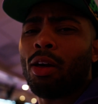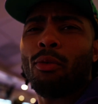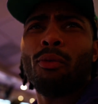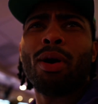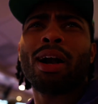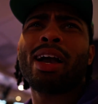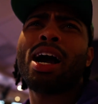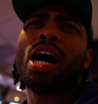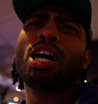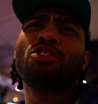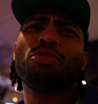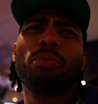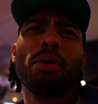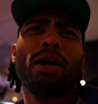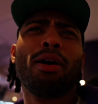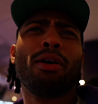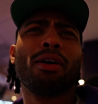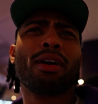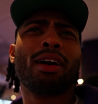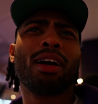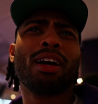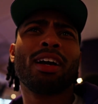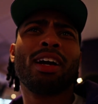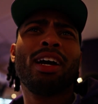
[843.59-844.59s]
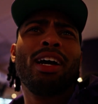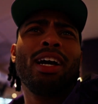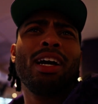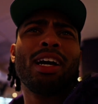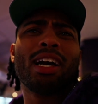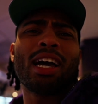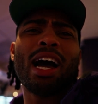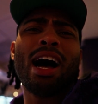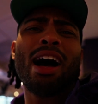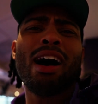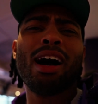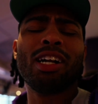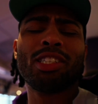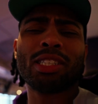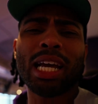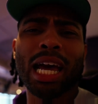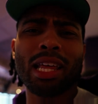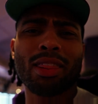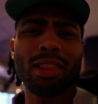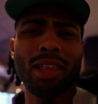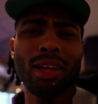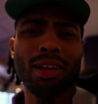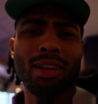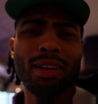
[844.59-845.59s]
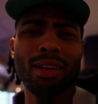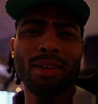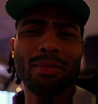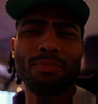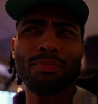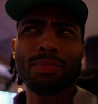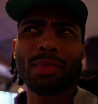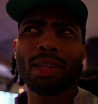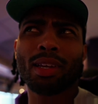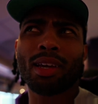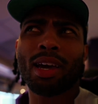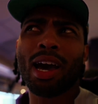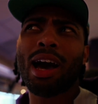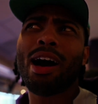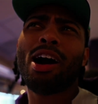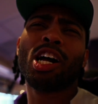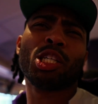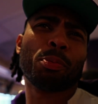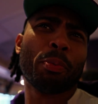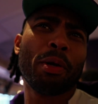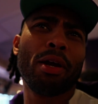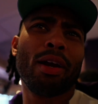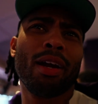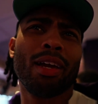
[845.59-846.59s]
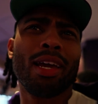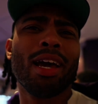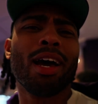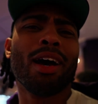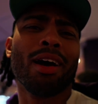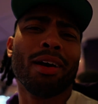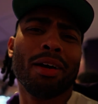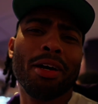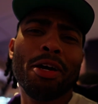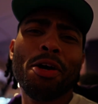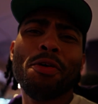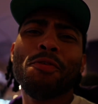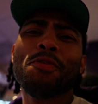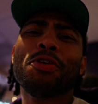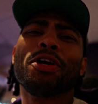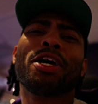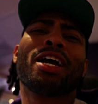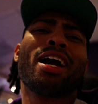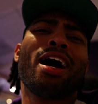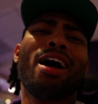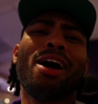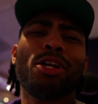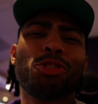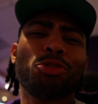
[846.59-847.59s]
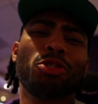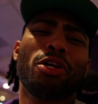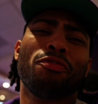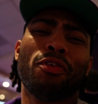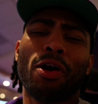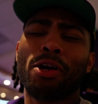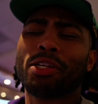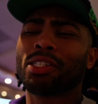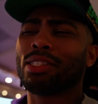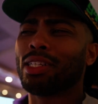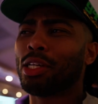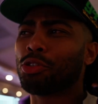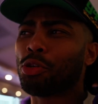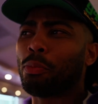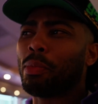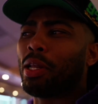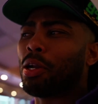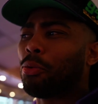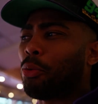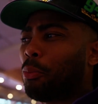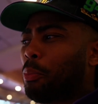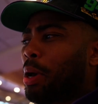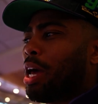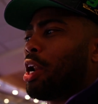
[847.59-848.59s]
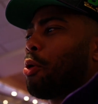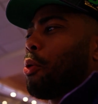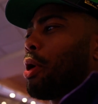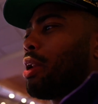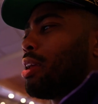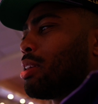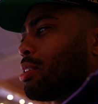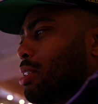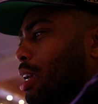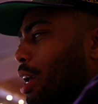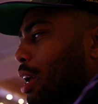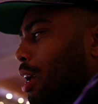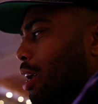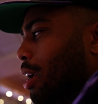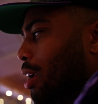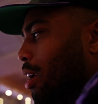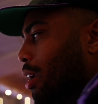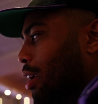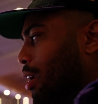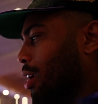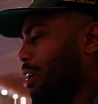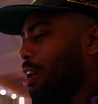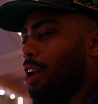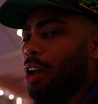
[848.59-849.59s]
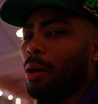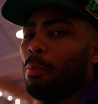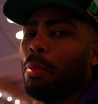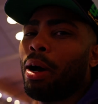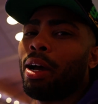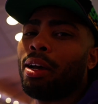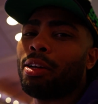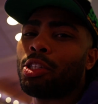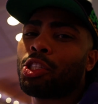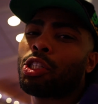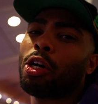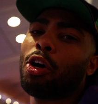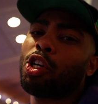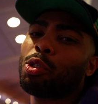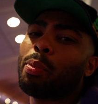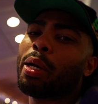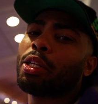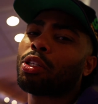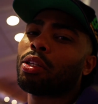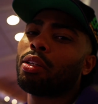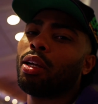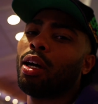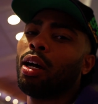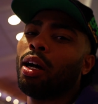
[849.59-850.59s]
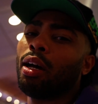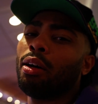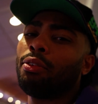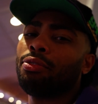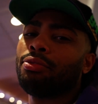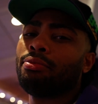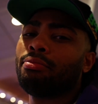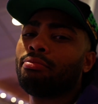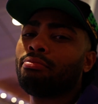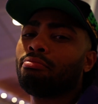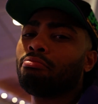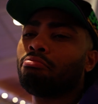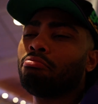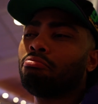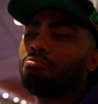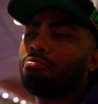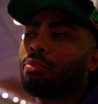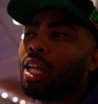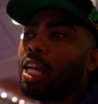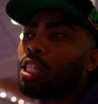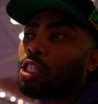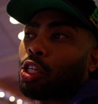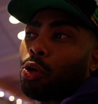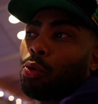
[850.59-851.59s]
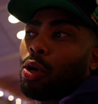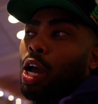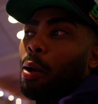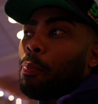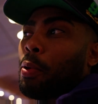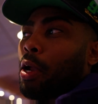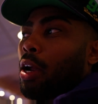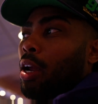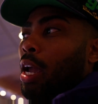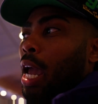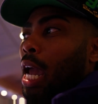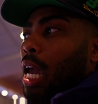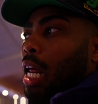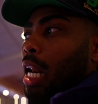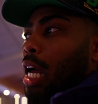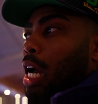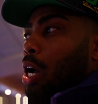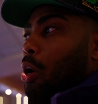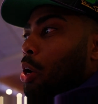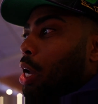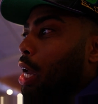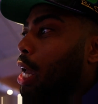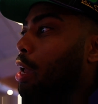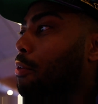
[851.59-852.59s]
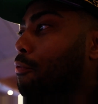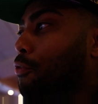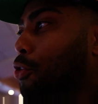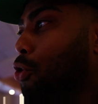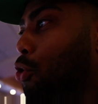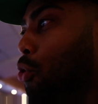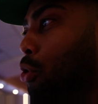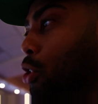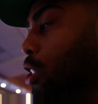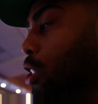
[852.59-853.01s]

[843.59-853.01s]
Well, college football. College athlete. College period, yeah. College universities would be the better way to say it. But shows major love. So we up here hanging out, eating food,